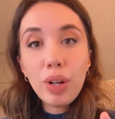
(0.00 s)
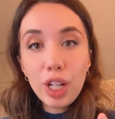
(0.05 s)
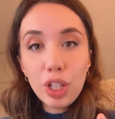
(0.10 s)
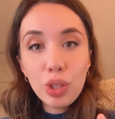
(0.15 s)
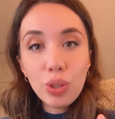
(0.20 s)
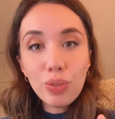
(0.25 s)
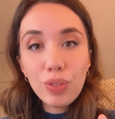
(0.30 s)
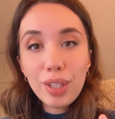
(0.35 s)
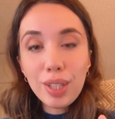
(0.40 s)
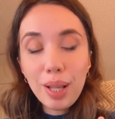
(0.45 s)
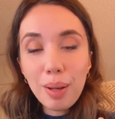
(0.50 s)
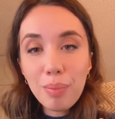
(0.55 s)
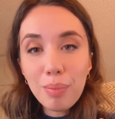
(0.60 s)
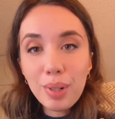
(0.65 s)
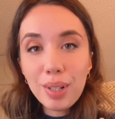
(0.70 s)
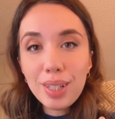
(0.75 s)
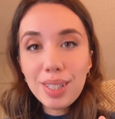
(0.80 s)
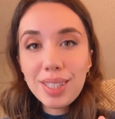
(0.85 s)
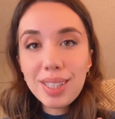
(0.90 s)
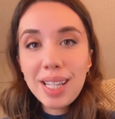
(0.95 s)
range of the
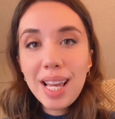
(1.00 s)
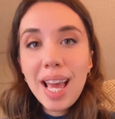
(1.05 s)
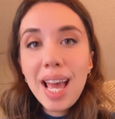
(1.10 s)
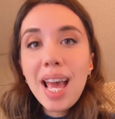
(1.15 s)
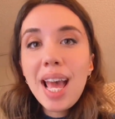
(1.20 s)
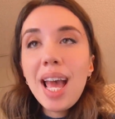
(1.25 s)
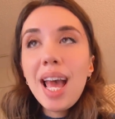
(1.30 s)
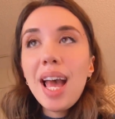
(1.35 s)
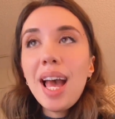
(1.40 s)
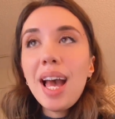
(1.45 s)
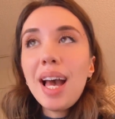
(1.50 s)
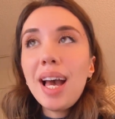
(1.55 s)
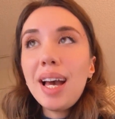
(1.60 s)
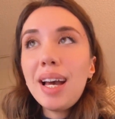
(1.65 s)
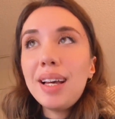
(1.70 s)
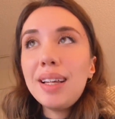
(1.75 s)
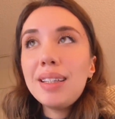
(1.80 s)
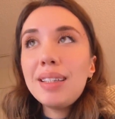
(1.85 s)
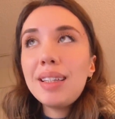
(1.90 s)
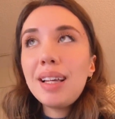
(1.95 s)
numbers.
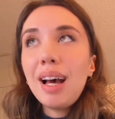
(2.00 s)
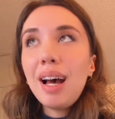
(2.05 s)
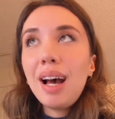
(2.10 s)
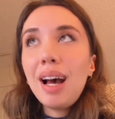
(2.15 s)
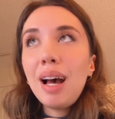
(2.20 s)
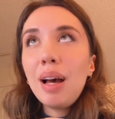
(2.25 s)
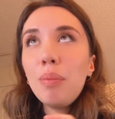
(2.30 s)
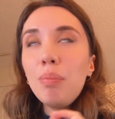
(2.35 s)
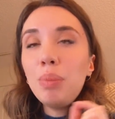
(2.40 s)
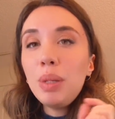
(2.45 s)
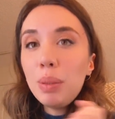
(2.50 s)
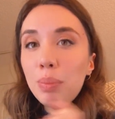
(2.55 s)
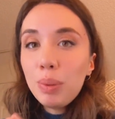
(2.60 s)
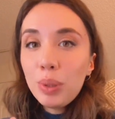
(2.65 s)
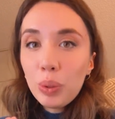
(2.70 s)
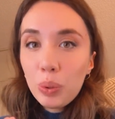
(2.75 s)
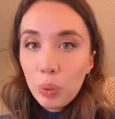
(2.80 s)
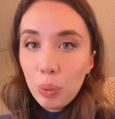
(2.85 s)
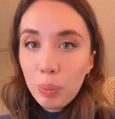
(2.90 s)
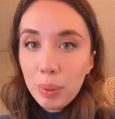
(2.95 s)
And
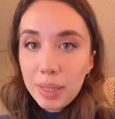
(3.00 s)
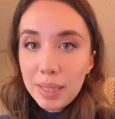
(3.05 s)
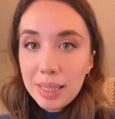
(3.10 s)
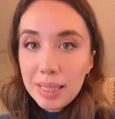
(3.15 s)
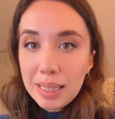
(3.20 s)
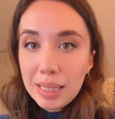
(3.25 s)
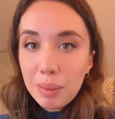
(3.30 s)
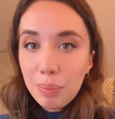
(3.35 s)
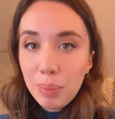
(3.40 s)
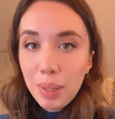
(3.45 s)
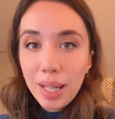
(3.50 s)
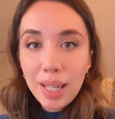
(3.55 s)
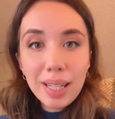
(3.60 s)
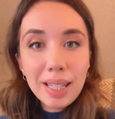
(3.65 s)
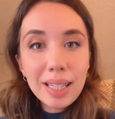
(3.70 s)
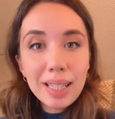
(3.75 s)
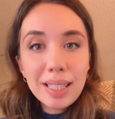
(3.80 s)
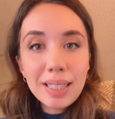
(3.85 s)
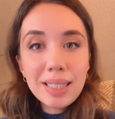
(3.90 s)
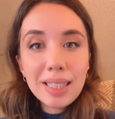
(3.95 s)
people who
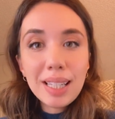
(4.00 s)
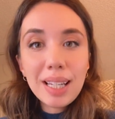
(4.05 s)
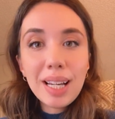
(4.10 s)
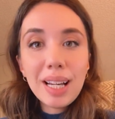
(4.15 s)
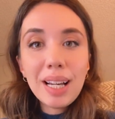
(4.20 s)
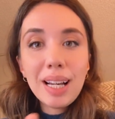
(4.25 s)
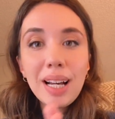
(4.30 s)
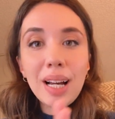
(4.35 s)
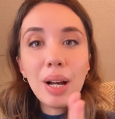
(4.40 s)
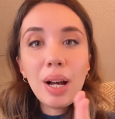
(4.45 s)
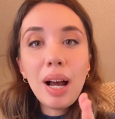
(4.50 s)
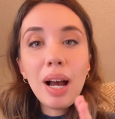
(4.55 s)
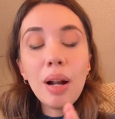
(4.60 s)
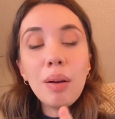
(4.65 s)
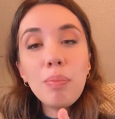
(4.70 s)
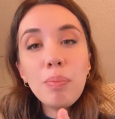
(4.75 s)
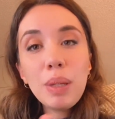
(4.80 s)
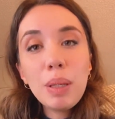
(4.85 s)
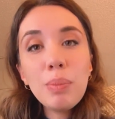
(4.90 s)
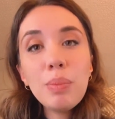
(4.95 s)
participated
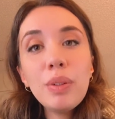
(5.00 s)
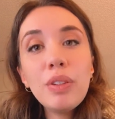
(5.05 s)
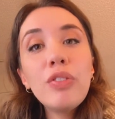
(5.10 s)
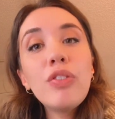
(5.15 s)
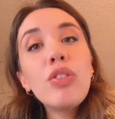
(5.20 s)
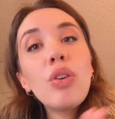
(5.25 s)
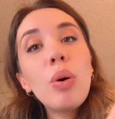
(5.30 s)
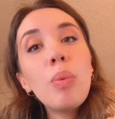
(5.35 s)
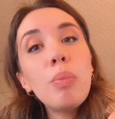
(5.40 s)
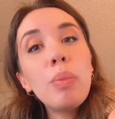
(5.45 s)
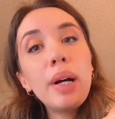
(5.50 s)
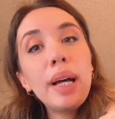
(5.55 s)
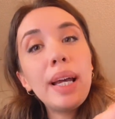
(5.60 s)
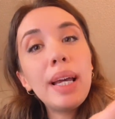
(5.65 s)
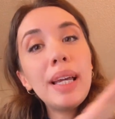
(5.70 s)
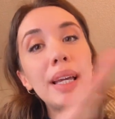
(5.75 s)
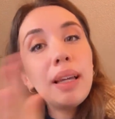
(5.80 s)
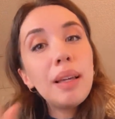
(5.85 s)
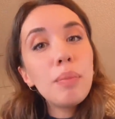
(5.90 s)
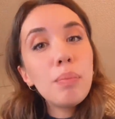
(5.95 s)
are people from
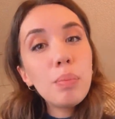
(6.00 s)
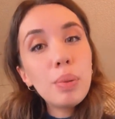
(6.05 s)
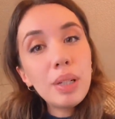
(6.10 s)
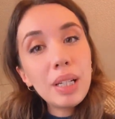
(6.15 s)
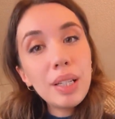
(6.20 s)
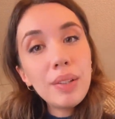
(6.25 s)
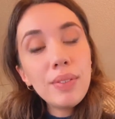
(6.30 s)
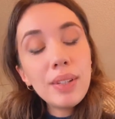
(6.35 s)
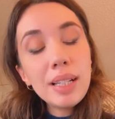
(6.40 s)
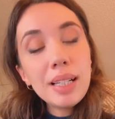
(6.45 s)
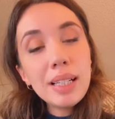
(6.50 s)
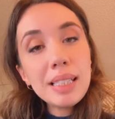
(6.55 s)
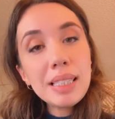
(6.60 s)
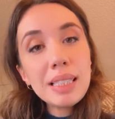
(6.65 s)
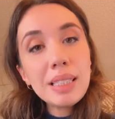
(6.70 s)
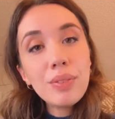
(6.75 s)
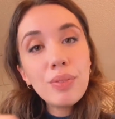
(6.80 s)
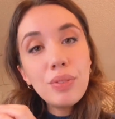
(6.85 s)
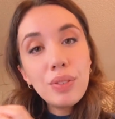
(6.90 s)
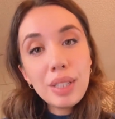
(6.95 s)
my
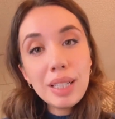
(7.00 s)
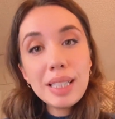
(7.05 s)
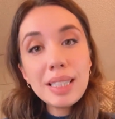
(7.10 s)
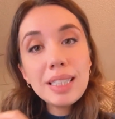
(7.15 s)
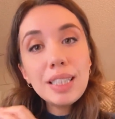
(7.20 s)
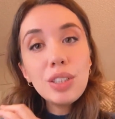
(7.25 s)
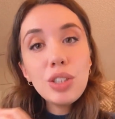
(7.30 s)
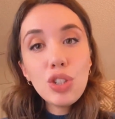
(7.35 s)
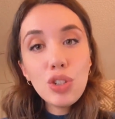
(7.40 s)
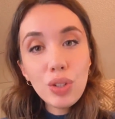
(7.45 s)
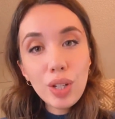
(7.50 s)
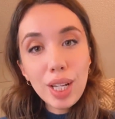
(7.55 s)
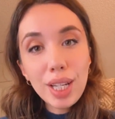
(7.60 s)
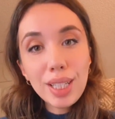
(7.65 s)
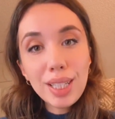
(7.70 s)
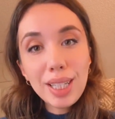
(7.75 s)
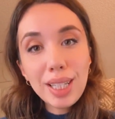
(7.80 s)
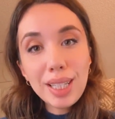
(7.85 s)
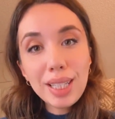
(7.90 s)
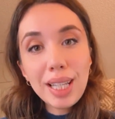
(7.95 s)
previous free Excel
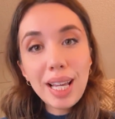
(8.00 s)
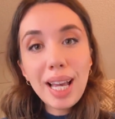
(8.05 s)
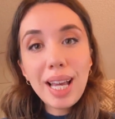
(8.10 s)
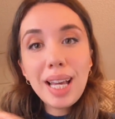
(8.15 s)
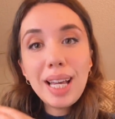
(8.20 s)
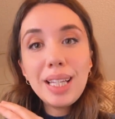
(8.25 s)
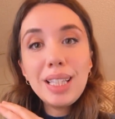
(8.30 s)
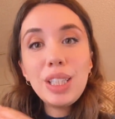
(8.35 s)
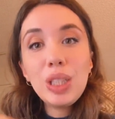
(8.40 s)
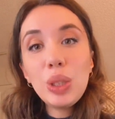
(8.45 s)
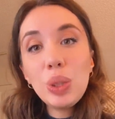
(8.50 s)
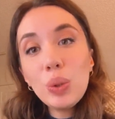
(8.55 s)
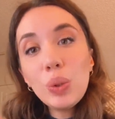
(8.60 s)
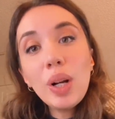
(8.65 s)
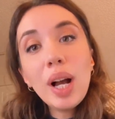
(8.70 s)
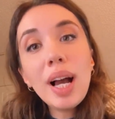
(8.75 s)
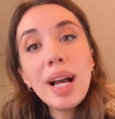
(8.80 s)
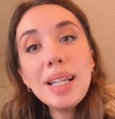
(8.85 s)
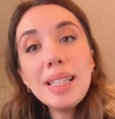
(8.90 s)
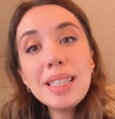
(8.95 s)
training, and you
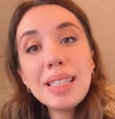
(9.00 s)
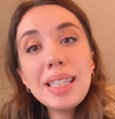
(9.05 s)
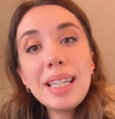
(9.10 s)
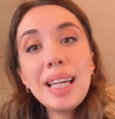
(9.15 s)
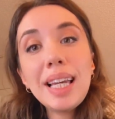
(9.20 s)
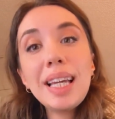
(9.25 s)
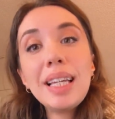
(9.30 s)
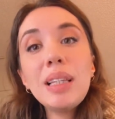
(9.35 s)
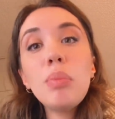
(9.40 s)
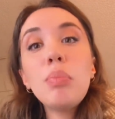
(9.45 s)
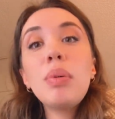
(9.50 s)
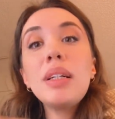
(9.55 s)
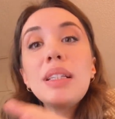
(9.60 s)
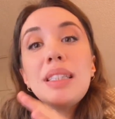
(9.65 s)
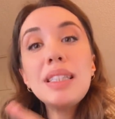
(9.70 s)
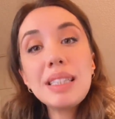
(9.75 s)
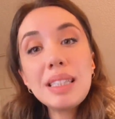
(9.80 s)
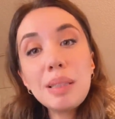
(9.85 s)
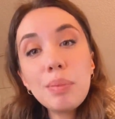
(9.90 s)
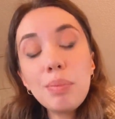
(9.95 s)
guys can
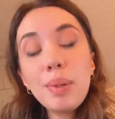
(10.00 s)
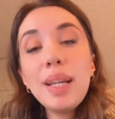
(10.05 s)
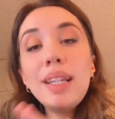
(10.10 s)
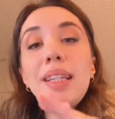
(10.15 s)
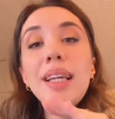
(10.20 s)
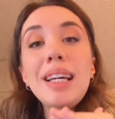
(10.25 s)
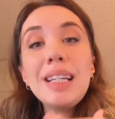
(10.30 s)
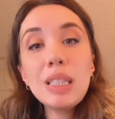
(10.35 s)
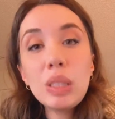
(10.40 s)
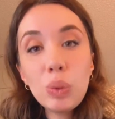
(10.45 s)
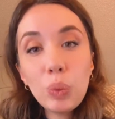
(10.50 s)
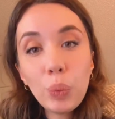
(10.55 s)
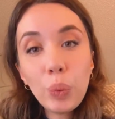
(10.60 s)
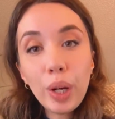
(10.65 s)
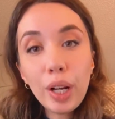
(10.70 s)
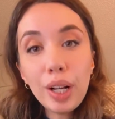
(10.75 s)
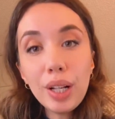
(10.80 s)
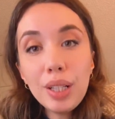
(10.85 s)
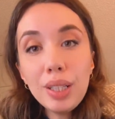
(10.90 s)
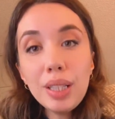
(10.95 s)
participate as
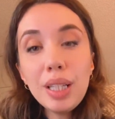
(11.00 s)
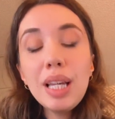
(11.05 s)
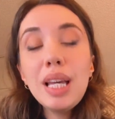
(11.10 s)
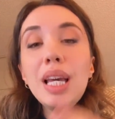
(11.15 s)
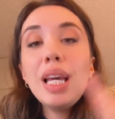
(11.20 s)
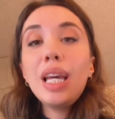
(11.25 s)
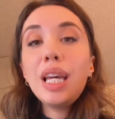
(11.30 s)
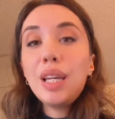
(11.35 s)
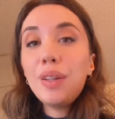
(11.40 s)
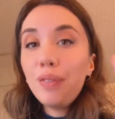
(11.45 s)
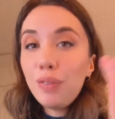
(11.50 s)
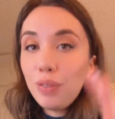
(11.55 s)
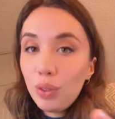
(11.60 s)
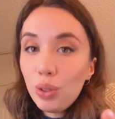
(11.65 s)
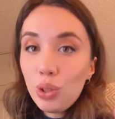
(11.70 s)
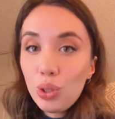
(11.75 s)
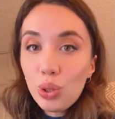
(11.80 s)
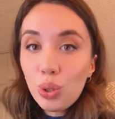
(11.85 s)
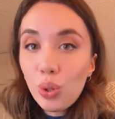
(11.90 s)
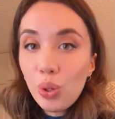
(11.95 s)
well if
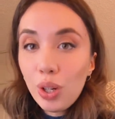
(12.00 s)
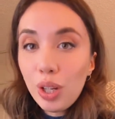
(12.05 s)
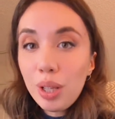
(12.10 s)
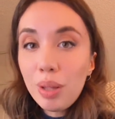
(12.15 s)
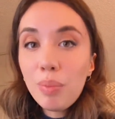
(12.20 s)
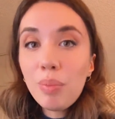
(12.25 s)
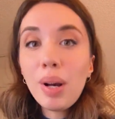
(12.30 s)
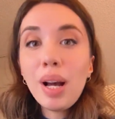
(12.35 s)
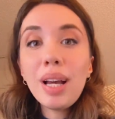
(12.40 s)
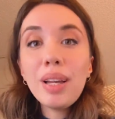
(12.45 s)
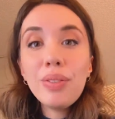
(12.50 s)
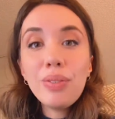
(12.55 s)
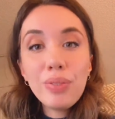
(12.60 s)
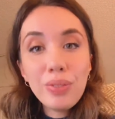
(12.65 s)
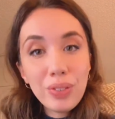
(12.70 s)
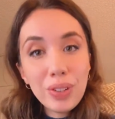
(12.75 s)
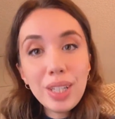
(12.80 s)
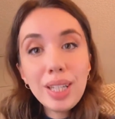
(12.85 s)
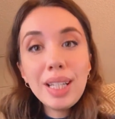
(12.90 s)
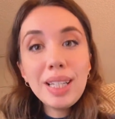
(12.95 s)
you join my
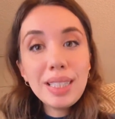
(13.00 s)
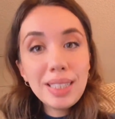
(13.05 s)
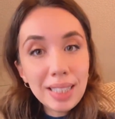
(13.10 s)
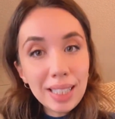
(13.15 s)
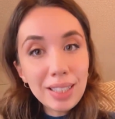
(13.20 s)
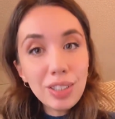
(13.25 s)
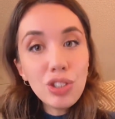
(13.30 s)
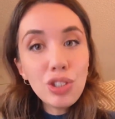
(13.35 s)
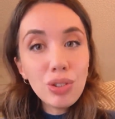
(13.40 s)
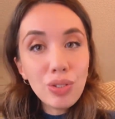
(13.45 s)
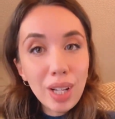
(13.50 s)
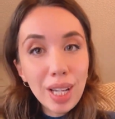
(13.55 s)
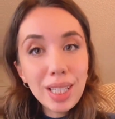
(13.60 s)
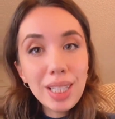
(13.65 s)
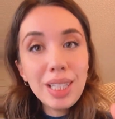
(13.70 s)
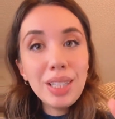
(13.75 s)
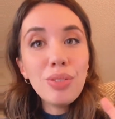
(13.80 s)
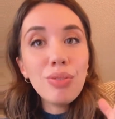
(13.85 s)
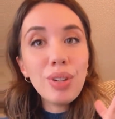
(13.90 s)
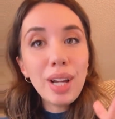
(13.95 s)
free Excel
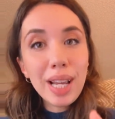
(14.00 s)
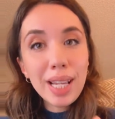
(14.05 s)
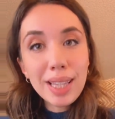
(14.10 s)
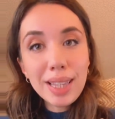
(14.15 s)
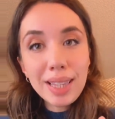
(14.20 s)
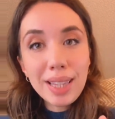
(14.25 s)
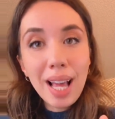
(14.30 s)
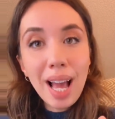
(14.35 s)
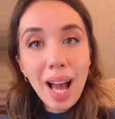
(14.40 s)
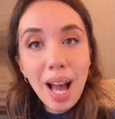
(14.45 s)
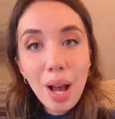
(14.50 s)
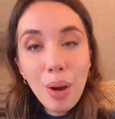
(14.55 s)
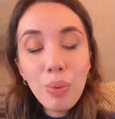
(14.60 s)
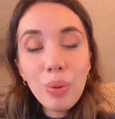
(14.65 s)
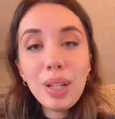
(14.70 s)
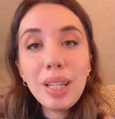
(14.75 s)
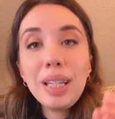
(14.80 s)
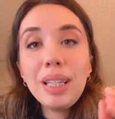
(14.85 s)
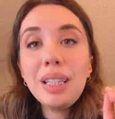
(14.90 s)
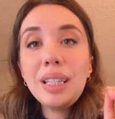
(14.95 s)
training right now
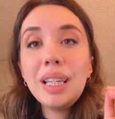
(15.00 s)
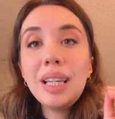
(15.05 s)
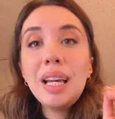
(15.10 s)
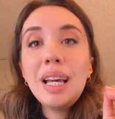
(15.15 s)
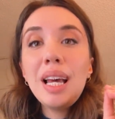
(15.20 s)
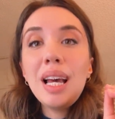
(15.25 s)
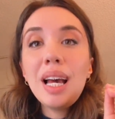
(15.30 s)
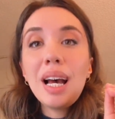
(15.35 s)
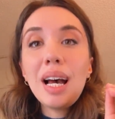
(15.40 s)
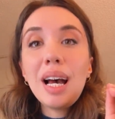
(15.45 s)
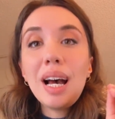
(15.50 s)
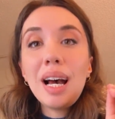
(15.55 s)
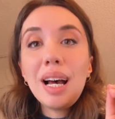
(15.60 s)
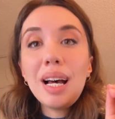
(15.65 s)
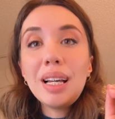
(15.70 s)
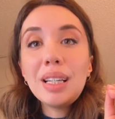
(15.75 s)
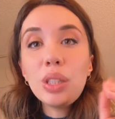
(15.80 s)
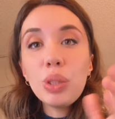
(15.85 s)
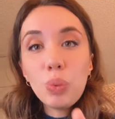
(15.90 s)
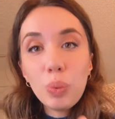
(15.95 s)
in
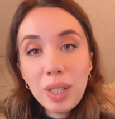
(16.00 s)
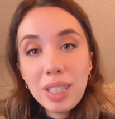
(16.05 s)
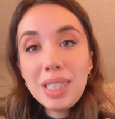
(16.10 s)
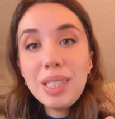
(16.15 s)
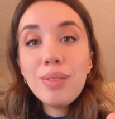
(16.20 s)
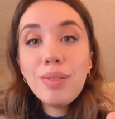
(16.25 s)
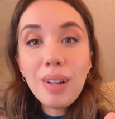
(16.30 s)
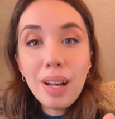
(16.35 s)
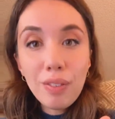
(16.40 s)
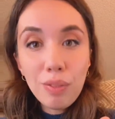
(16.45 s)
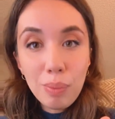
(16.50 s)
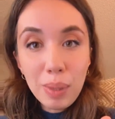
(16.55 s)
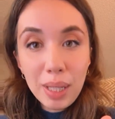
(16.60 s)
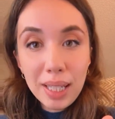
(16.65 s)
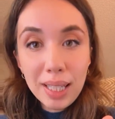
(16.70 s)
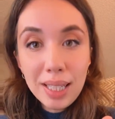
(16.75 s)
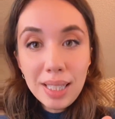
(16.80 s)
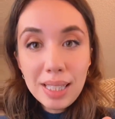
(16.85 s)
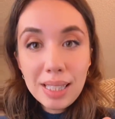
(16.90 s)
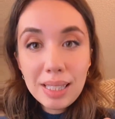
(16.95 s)
25
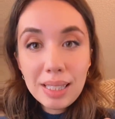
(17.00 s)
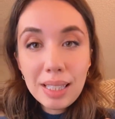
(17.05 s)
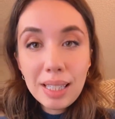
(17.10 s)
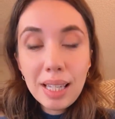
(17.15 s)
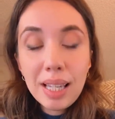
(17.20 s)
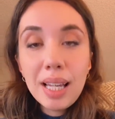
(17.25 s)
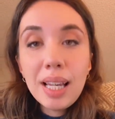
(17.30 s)
minutes.